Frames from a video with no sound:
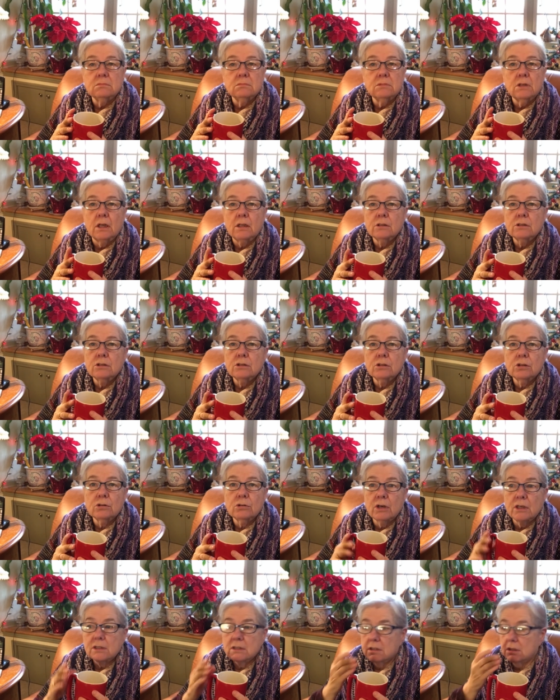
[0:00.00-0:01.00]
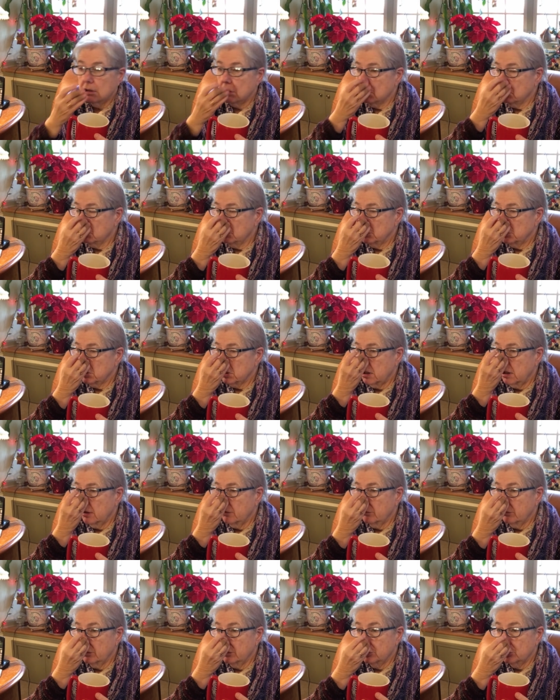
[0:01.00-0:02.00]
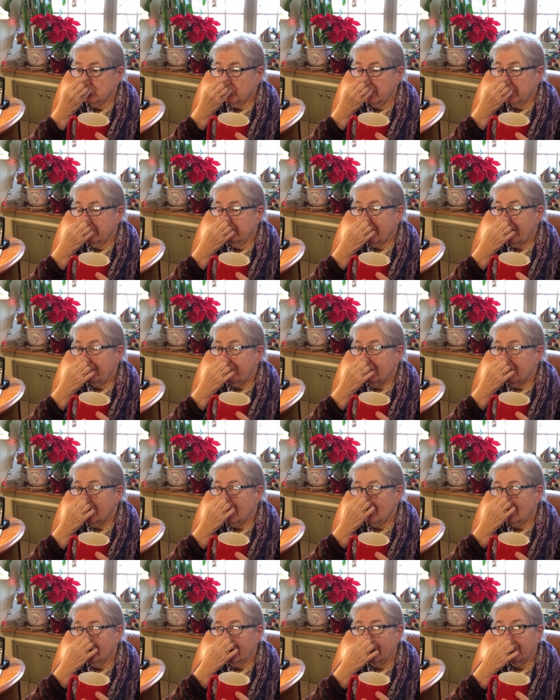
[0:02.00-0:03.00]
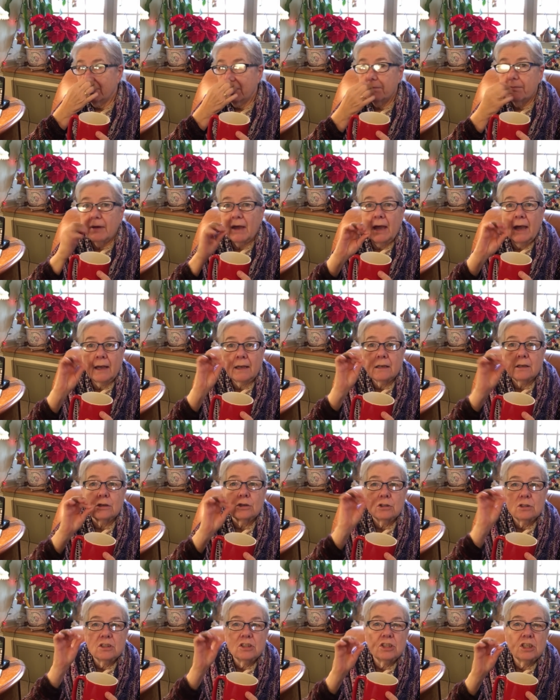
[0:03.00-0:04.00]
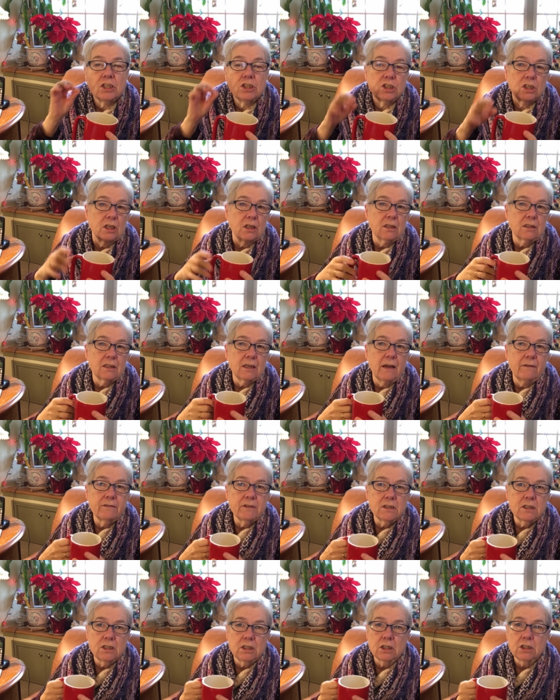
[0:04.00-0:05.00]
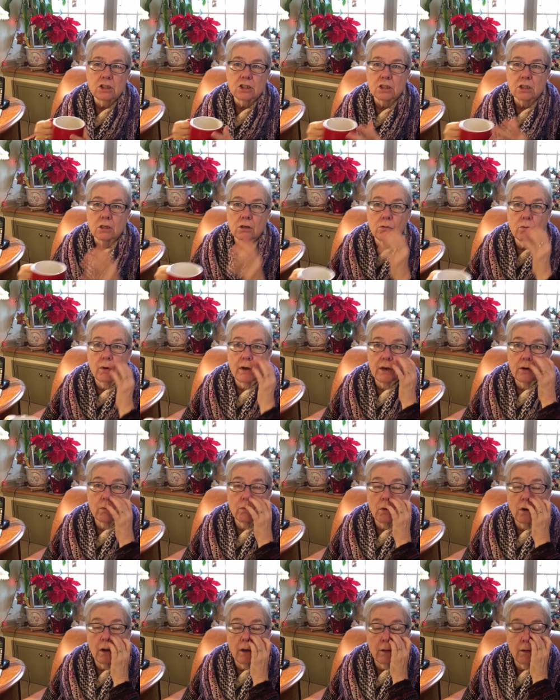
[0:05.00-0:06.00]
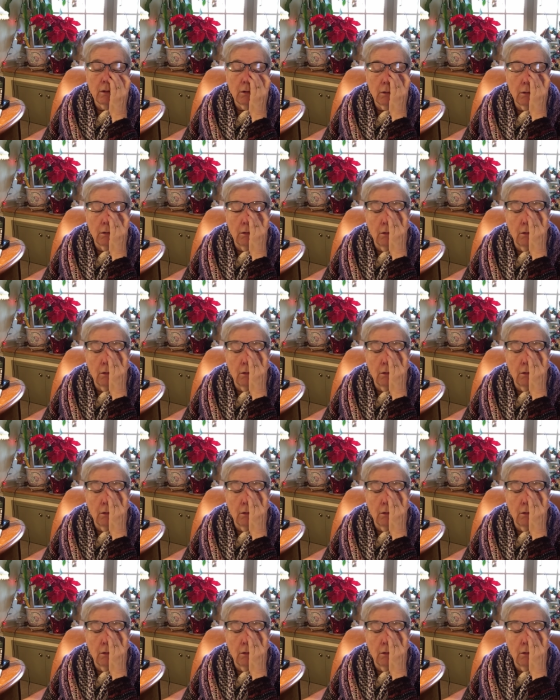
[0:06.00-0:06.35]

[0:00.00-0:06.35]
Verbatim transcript: the cross stitch, which I will enjoy, and maybe that'll get me back stitching, because I haven't stitched in quite a while.